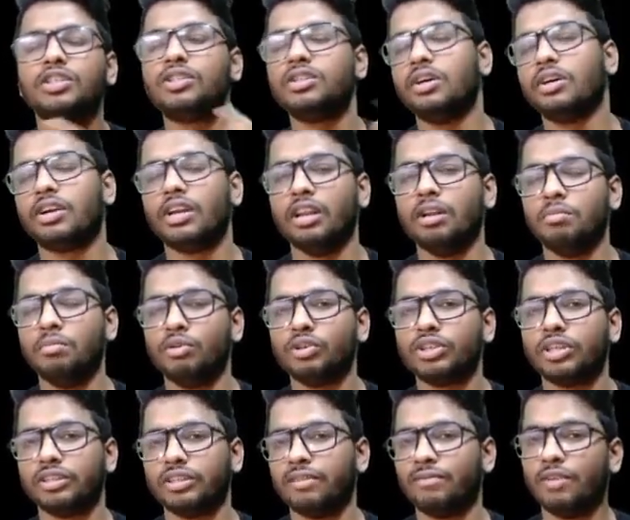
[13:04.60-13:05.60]
circular
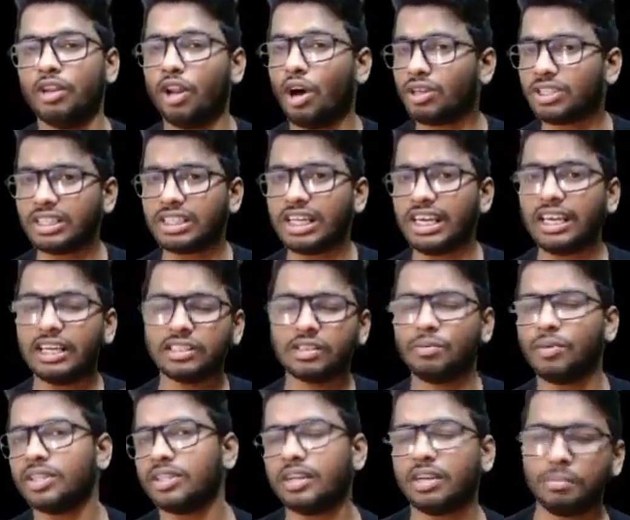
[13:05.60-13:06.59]
motion? The velocity is
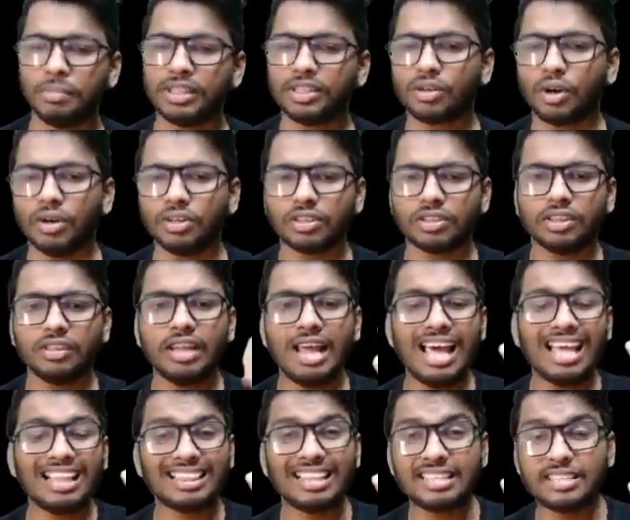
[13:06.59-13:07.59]
the one that remains constant.
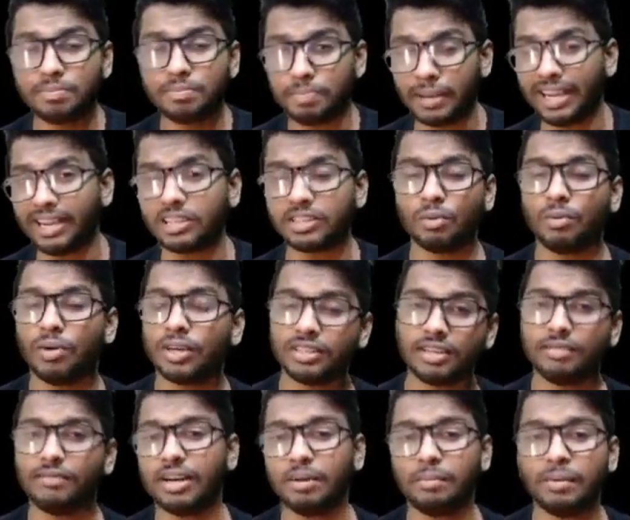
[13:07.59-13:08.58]
The speed is the one
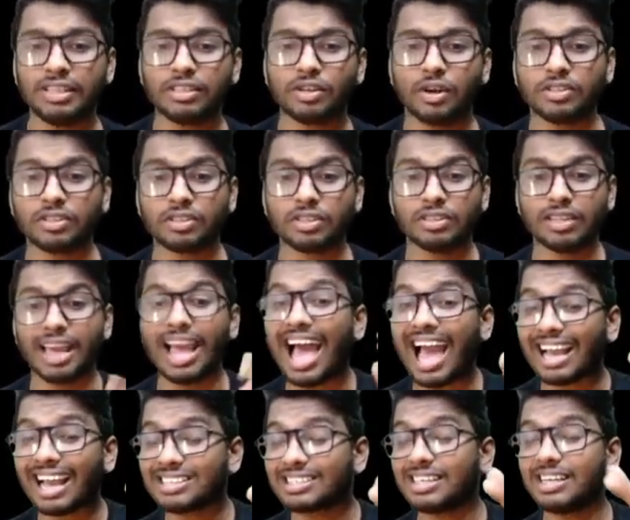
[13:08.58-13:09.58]
that remains constant. The
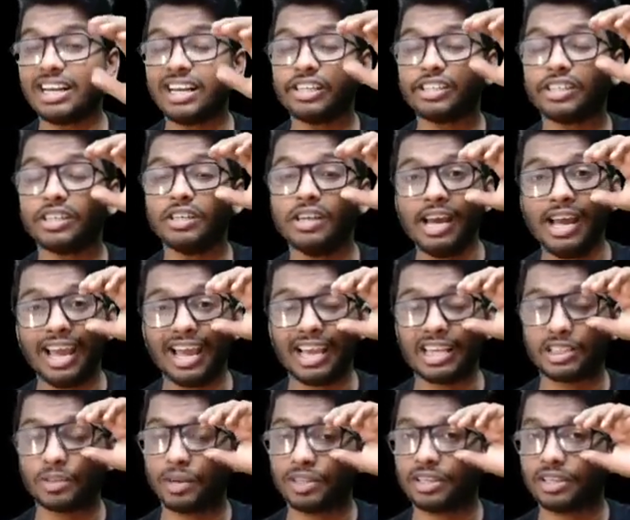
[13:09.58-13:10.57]
acceleration
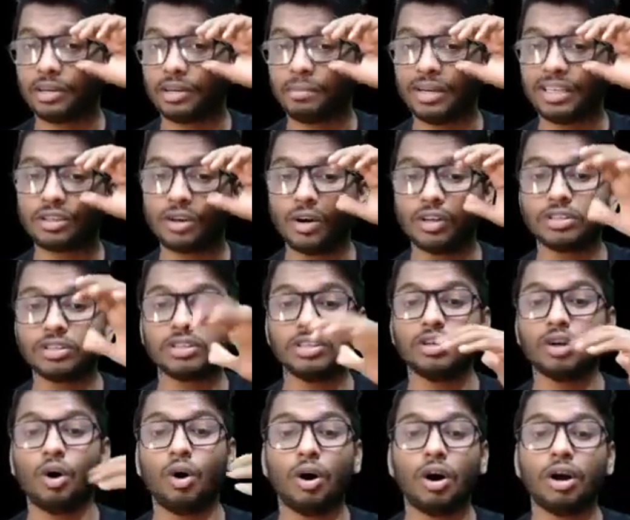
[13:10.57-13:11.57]
is the one that remains
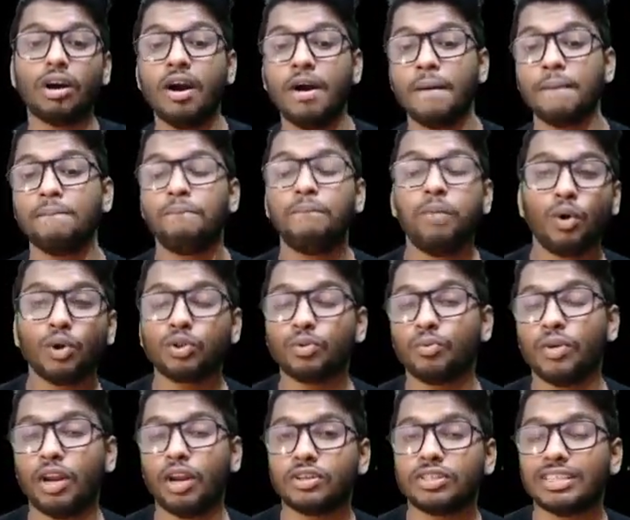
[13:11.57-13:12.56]
constant, or both
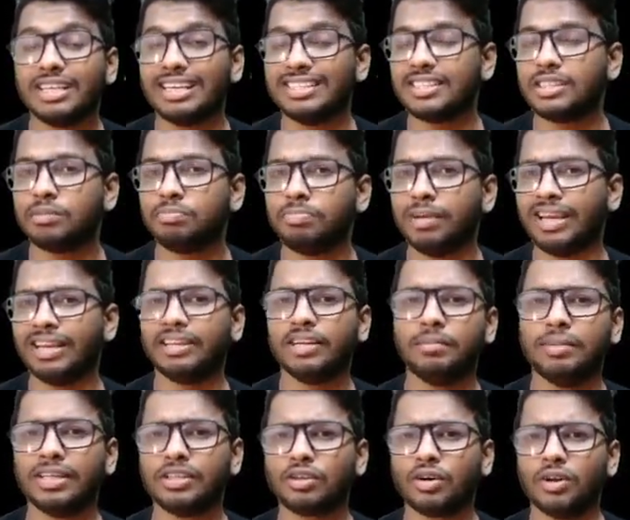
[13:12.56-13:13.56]
velocity and speed
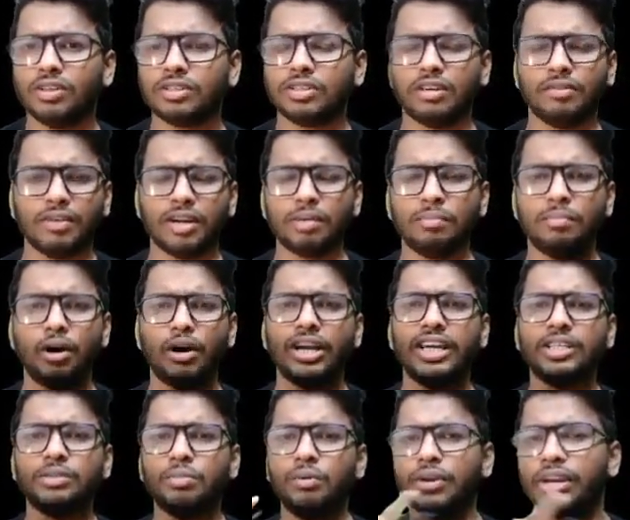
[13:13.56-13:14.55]
remains constant. When a
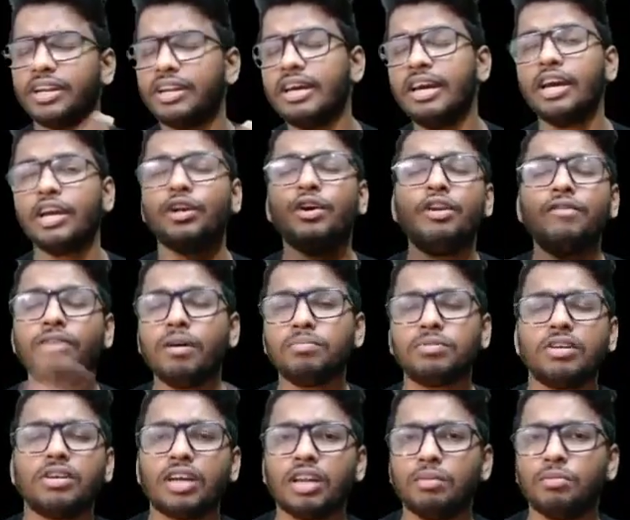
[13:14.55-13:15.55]
body is moving in
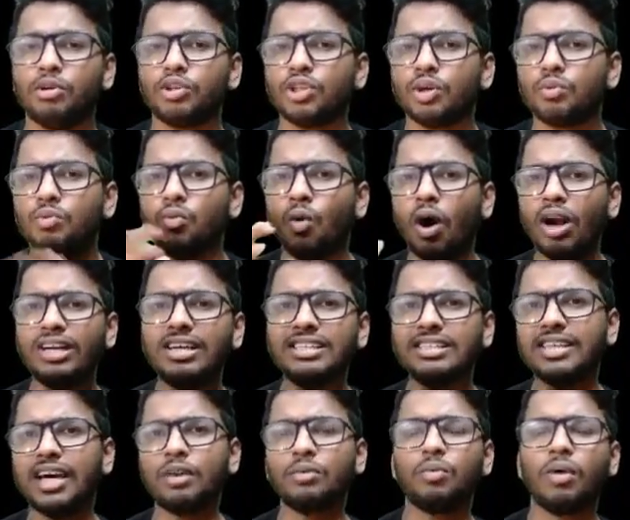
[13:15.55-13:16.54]
uniform circular motion, what
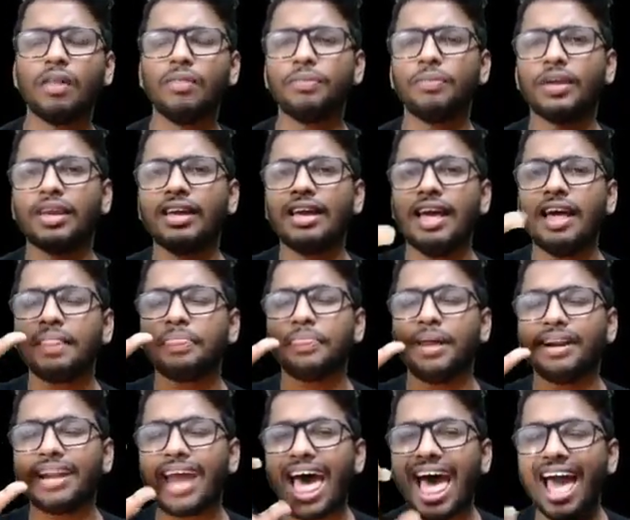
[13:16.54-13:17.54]
is that one thing
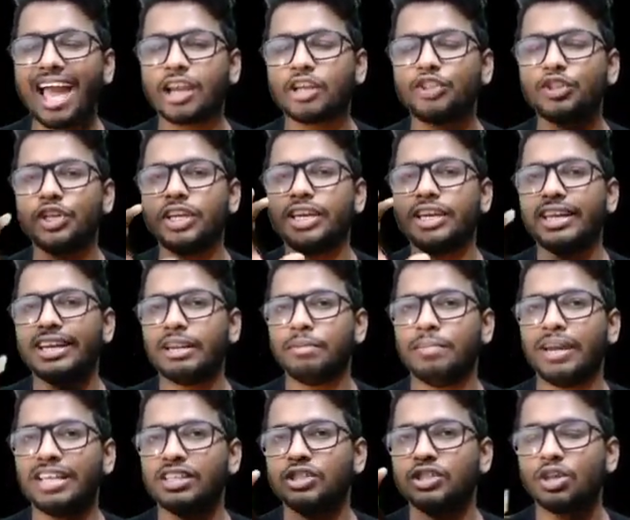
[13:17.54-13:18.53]
that actually
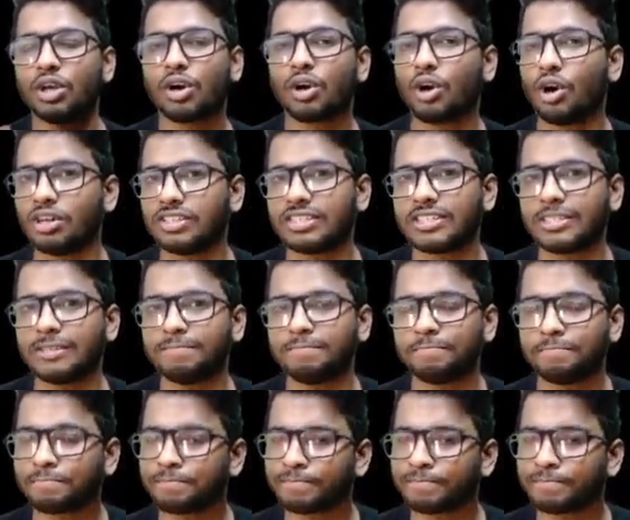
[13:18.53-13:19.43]
remains constant?